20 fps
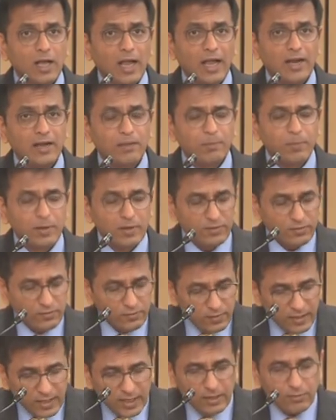and
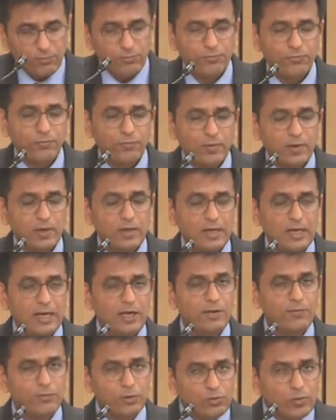perceive
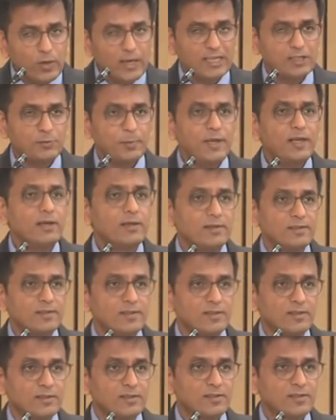individual
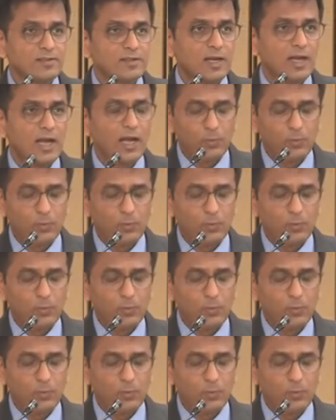experiences,